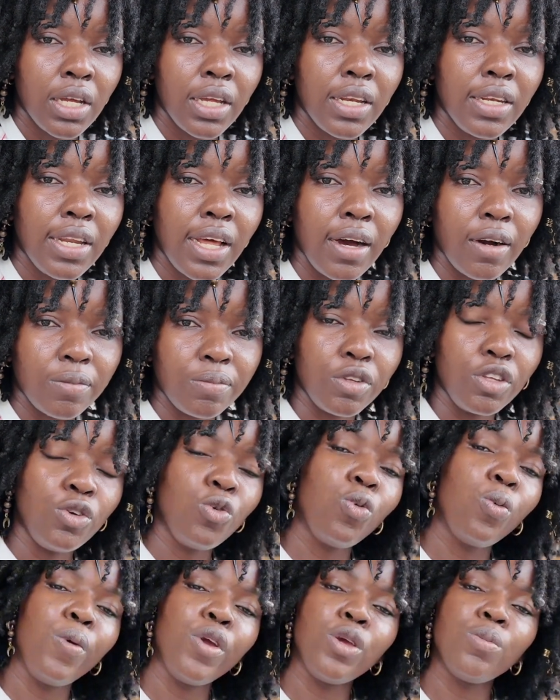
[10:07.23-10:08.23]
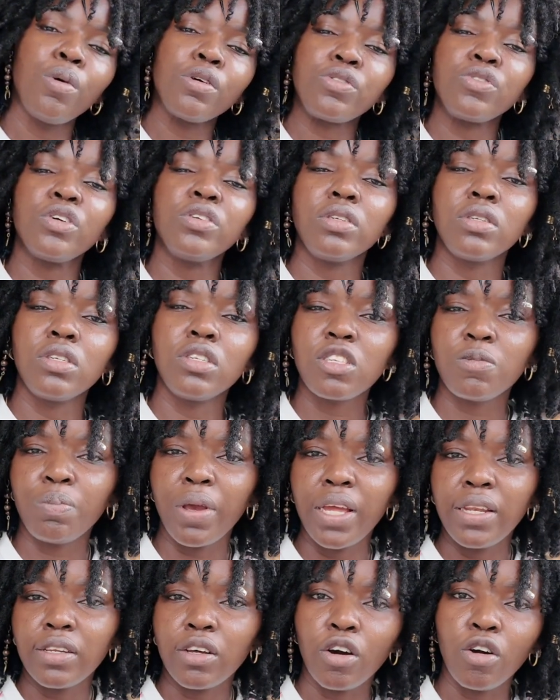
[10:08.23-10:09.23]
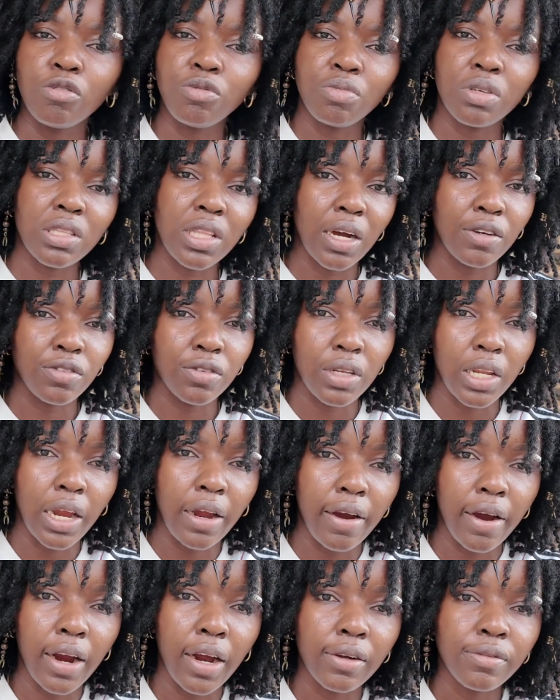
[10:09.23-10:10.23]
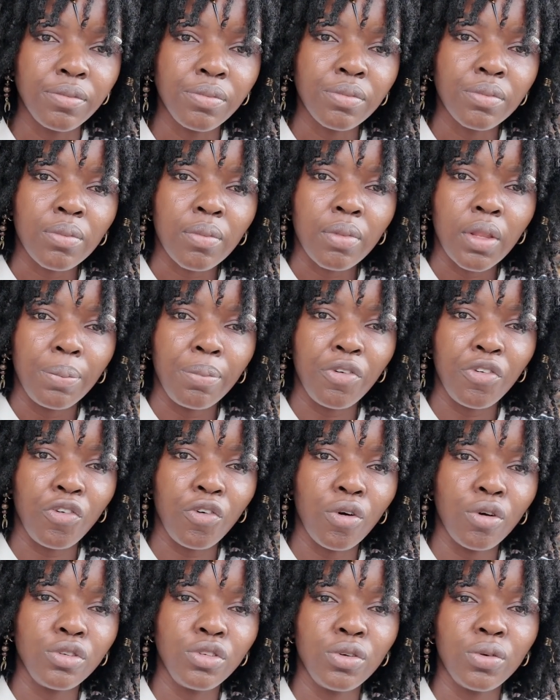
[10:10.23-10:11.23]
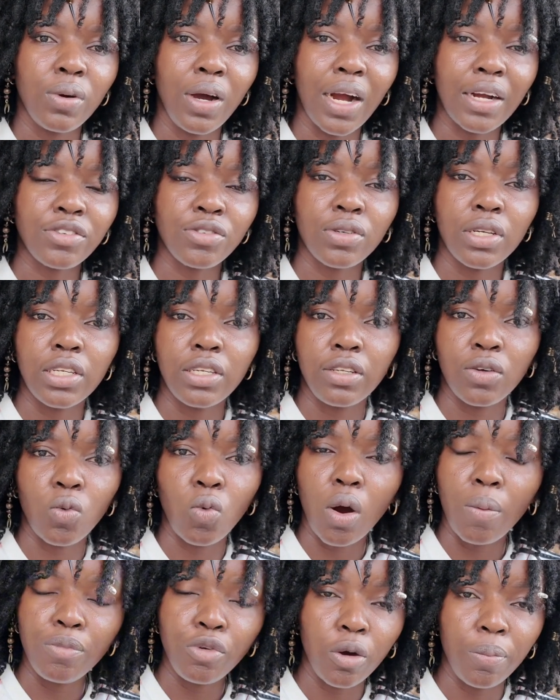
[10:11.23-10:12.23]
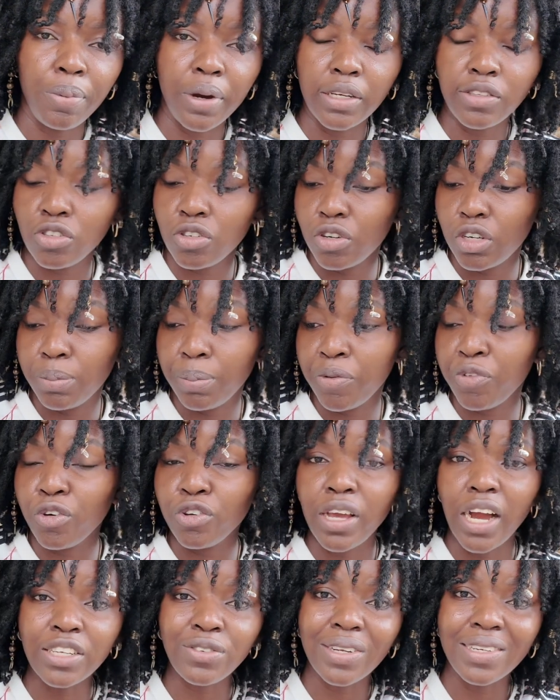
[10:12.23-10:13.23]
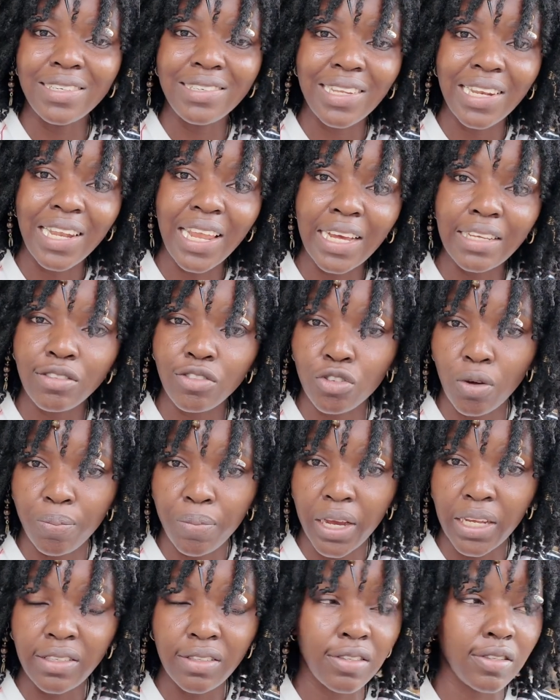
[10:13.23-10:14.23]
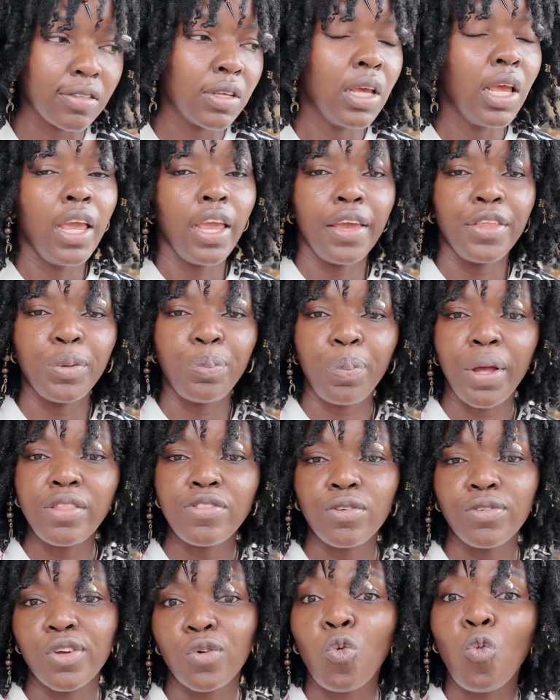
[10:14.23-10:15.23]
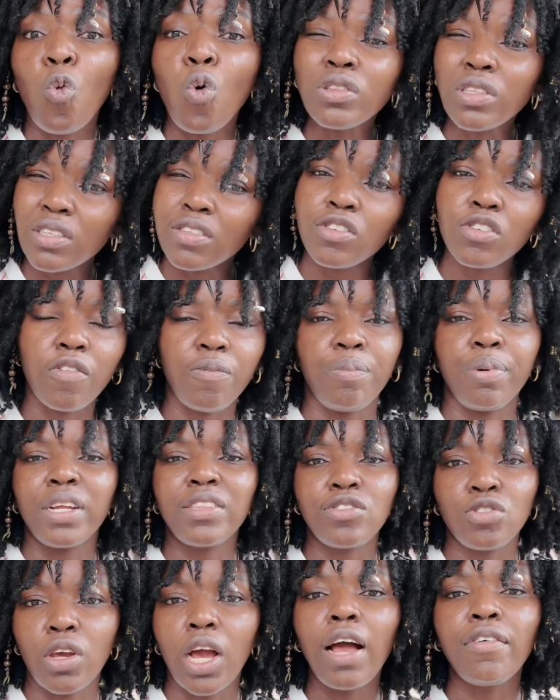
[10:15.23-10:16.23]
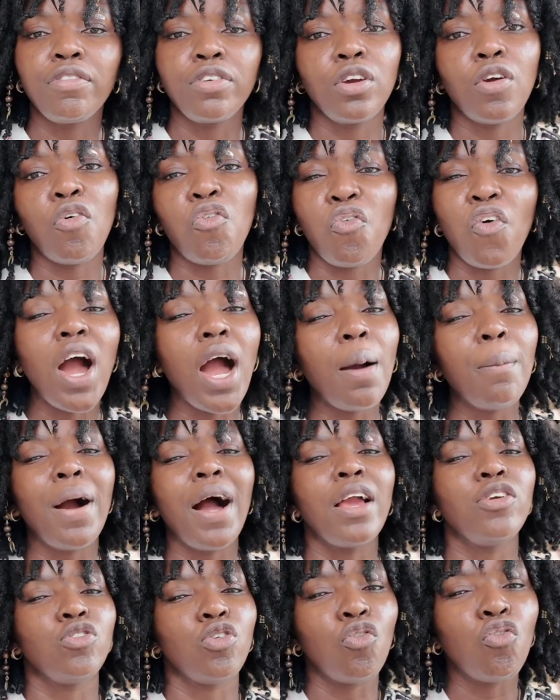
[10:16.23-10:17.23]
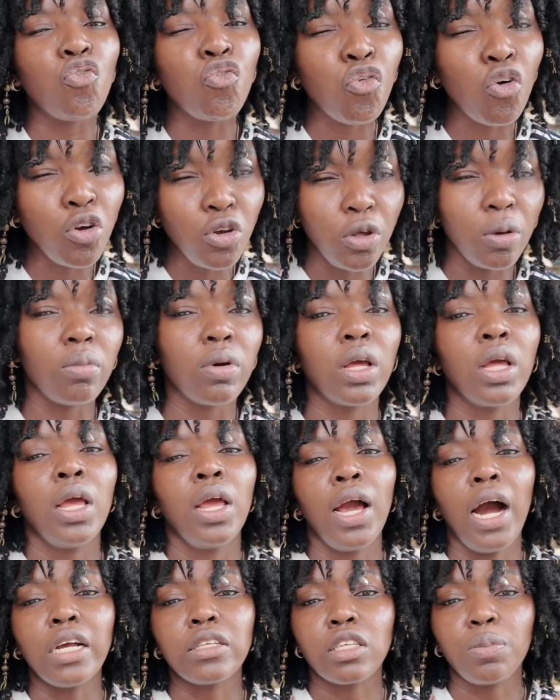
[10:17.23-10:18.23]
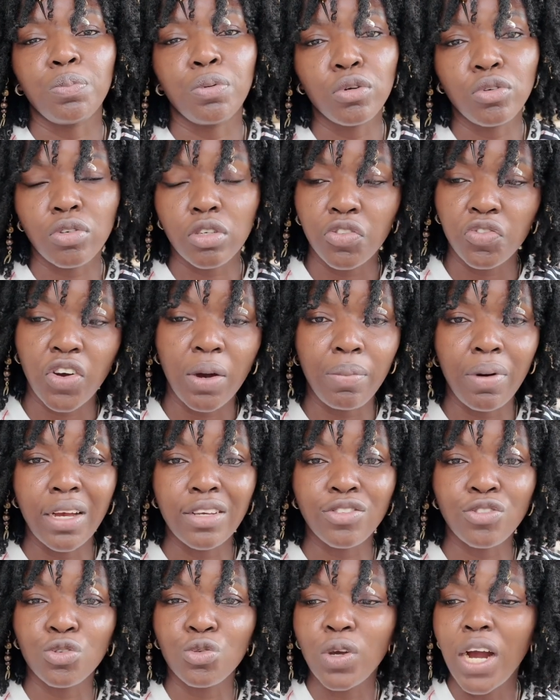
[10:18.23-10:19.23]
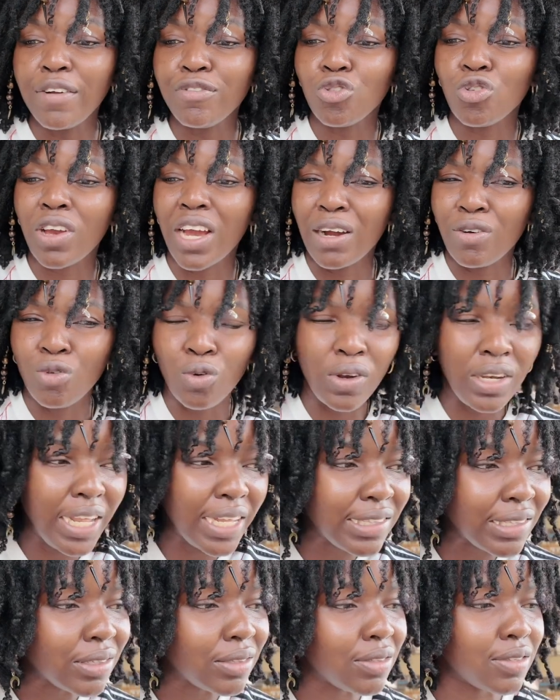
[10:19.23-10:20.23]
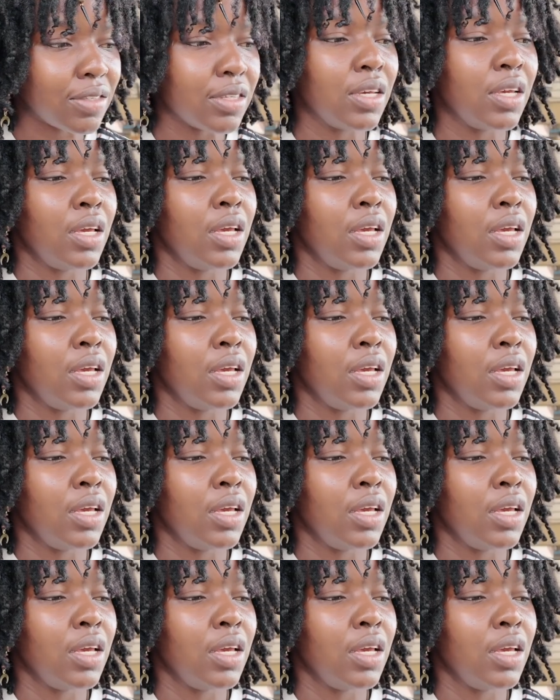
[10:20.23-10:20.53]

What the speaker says: Now you must not spend 100,000 naira before you actually deworm your birds. Sorry, before you actually delice your birds. It depends on the quantity of birds you have in your farm and your volume as a poultry farmer. So you have to calculate it.